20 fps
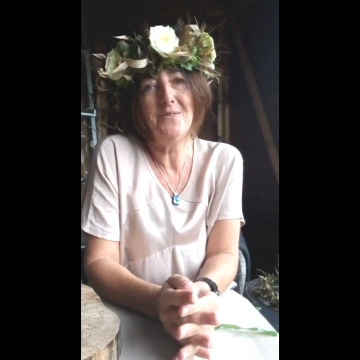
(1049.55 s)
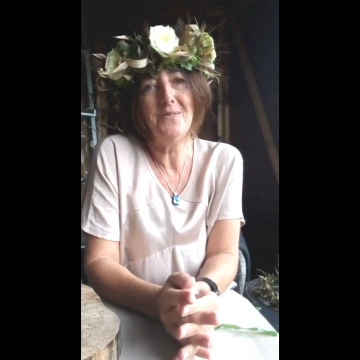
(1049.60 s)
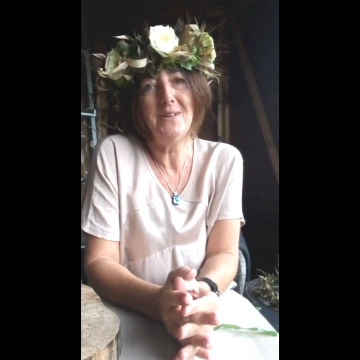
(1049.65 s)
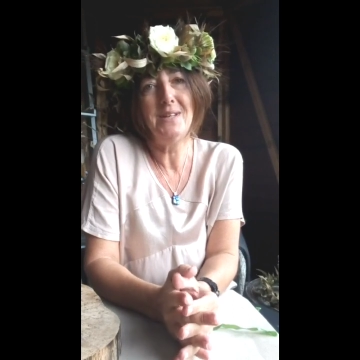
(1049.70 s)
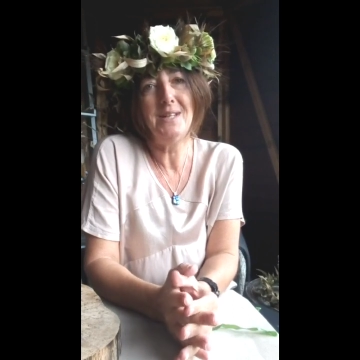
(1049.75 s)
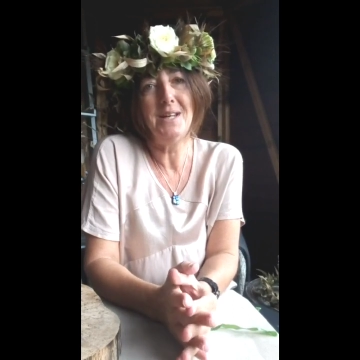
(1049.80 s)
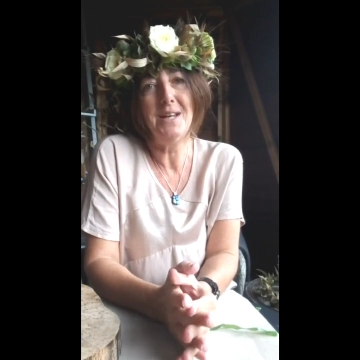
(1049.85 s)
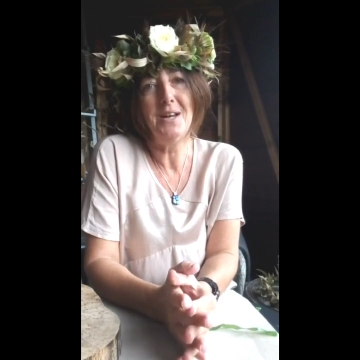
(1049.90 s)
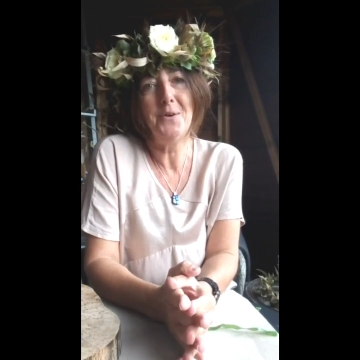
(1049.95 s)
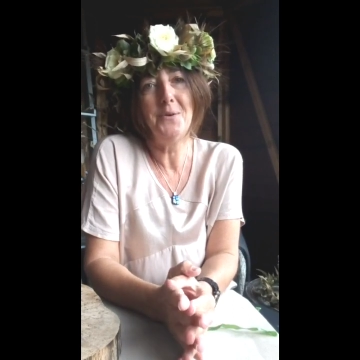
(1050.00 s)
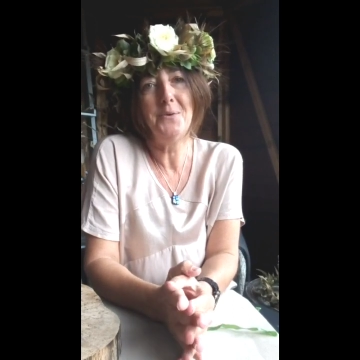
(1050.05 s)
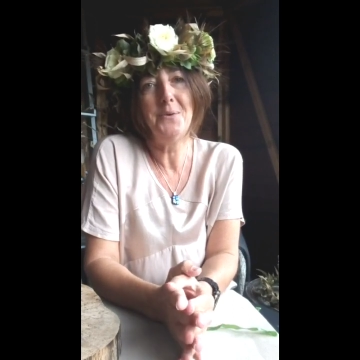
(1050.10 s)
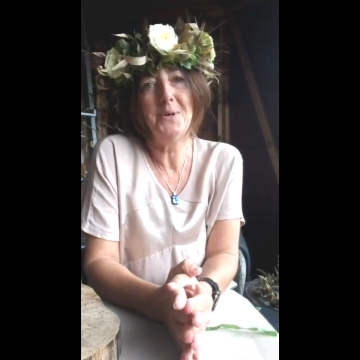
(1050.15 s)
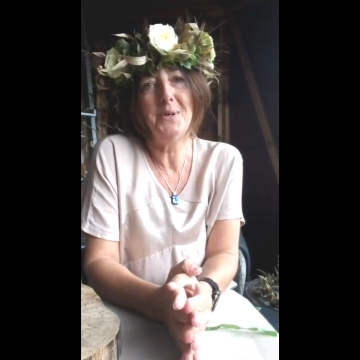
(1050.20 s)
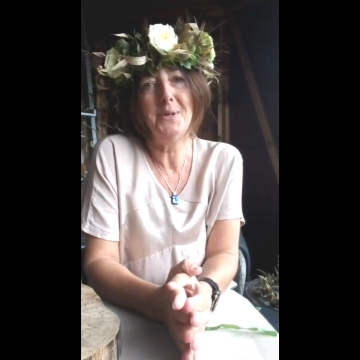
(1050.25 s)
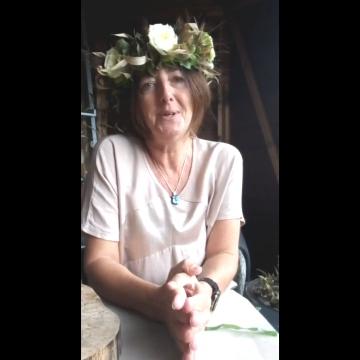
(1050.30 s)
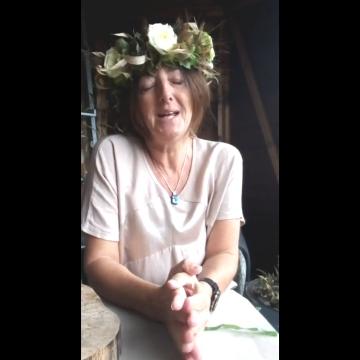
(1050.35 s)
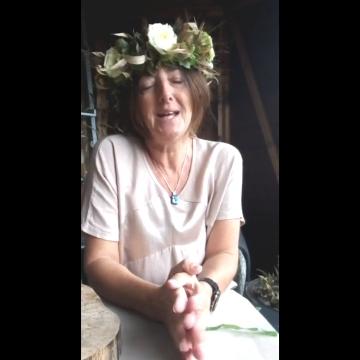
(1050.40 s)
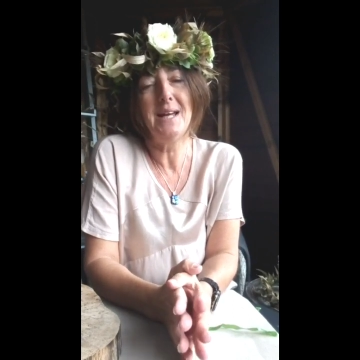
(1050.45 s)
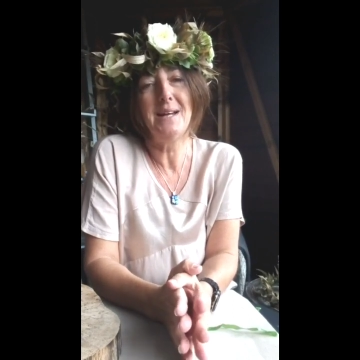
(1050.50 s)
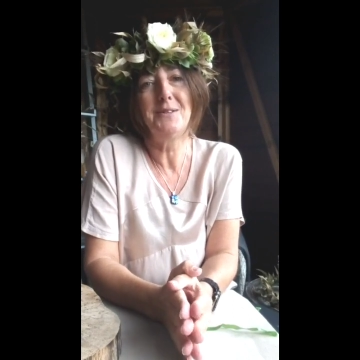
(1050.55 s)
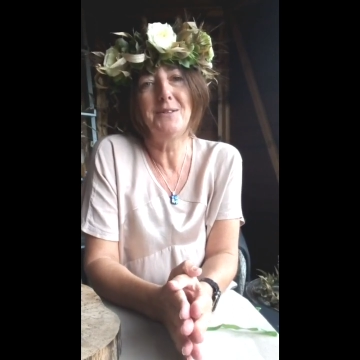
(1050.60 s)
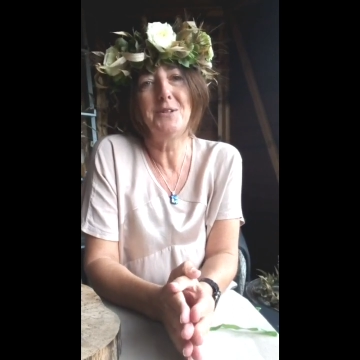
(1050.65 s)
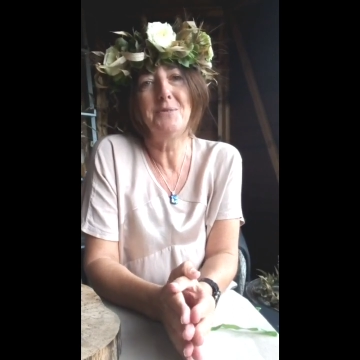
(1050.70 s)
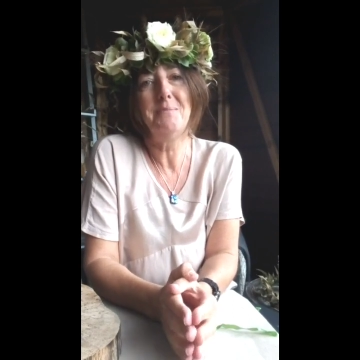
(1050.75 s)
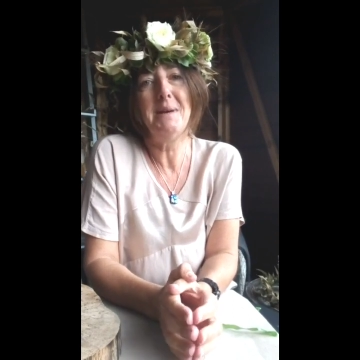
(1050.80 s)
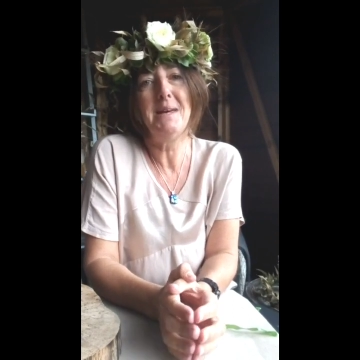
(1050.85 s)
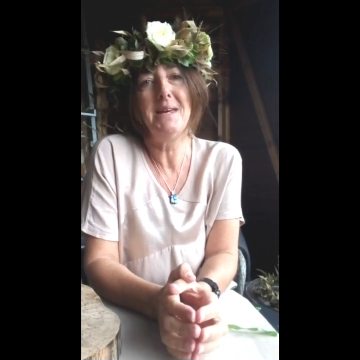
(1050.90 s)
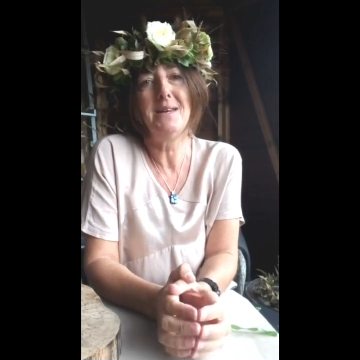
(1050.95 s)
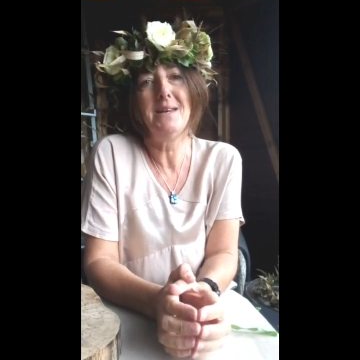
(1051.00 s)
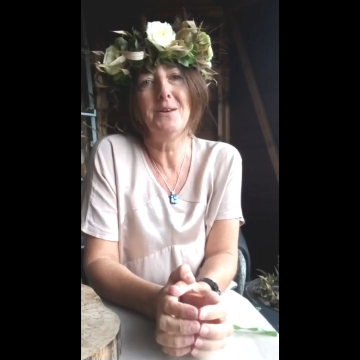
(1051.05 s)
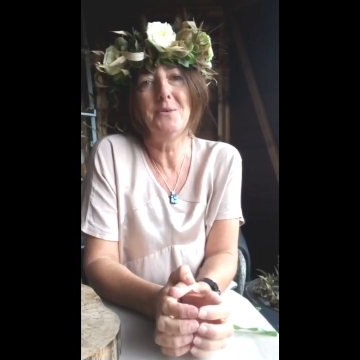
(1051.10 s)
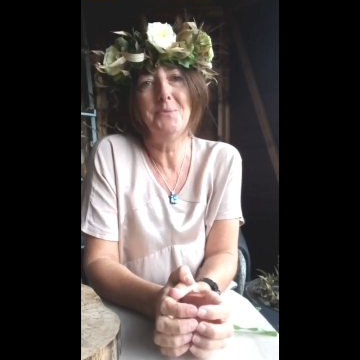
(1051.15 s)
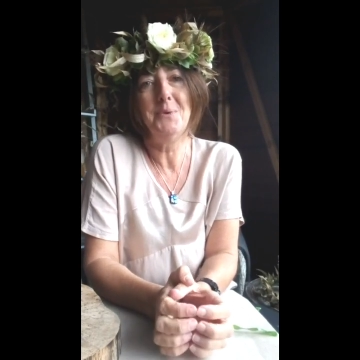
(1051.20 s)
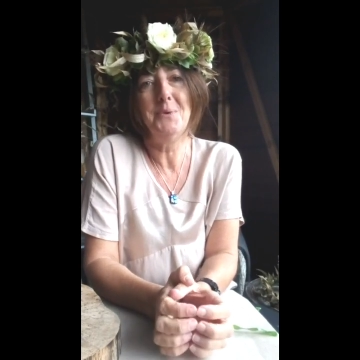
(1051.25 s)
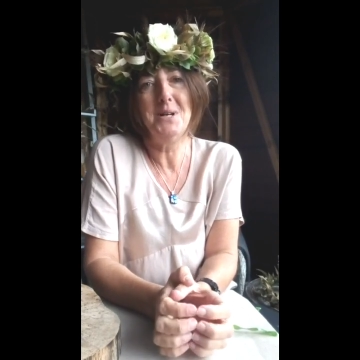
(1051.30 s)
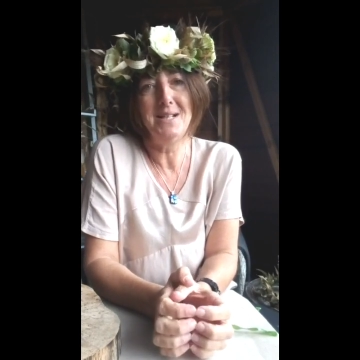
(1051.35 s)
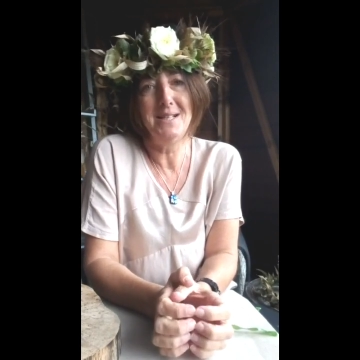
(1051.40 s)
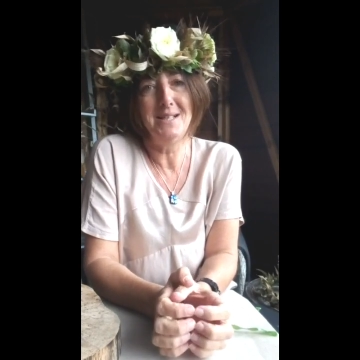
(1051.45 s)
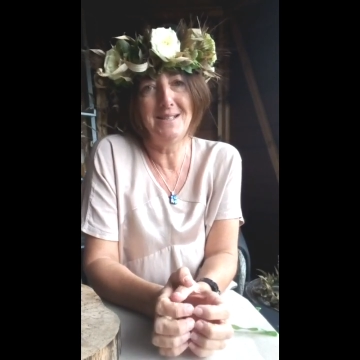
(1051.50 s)
video on how to make a
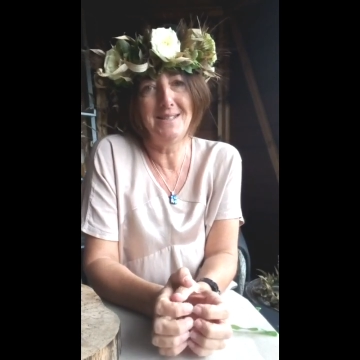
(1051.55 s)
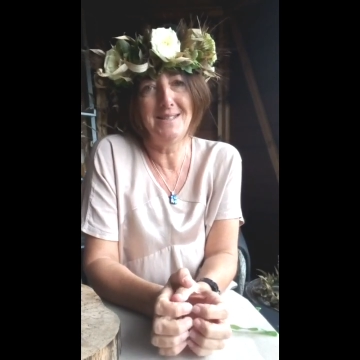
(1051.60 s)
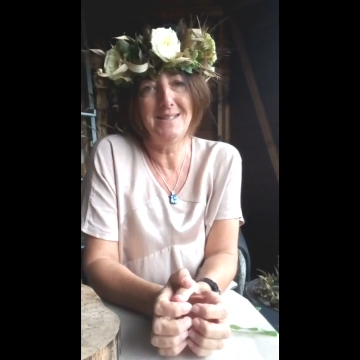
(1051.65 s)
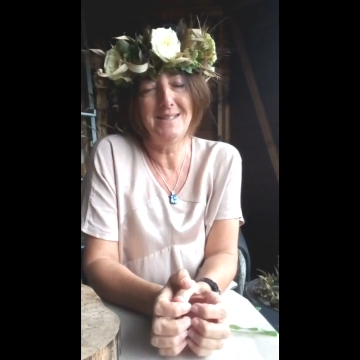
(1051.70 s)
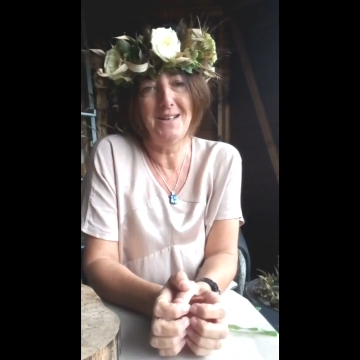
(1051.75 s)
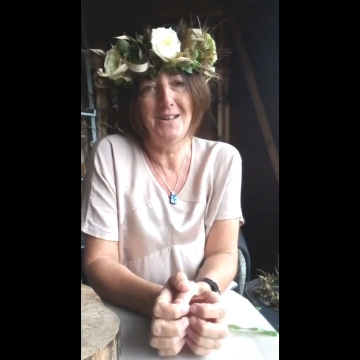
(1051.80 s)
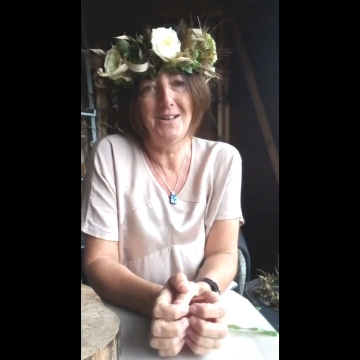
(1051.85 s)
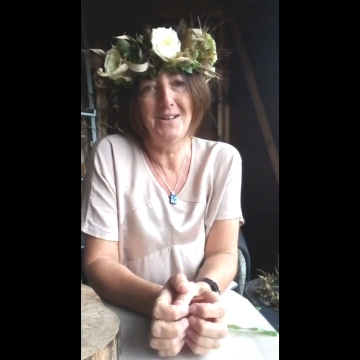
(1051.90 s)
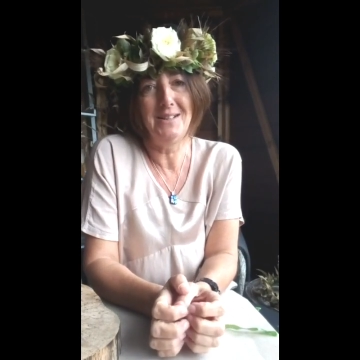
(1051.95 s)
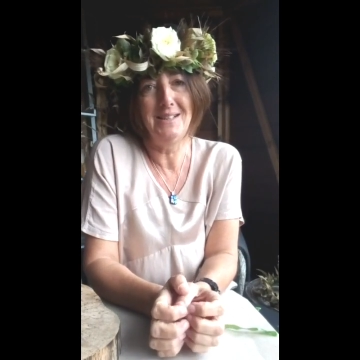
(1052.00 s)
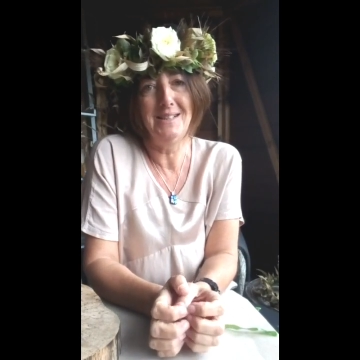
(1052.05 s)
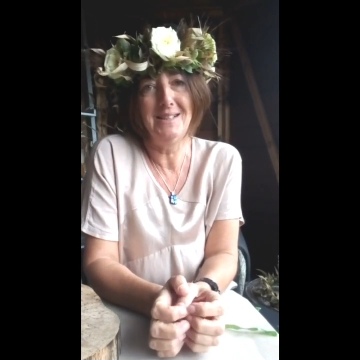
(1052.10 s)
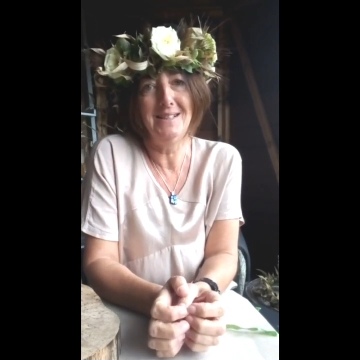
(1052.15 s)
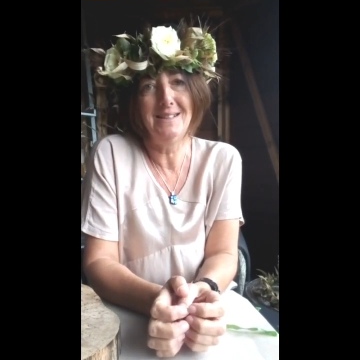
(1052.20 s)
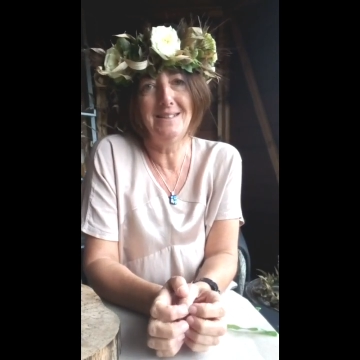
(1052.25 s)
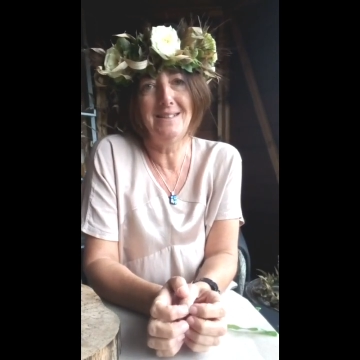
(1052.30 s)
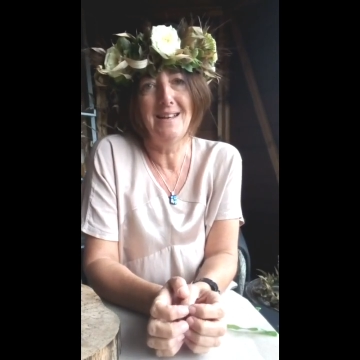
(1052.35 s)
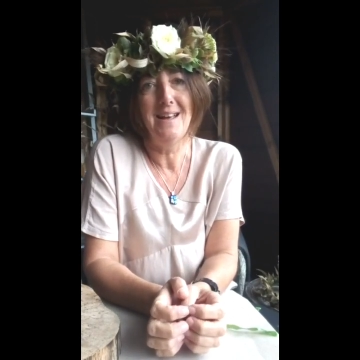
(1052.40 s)
wired circlet.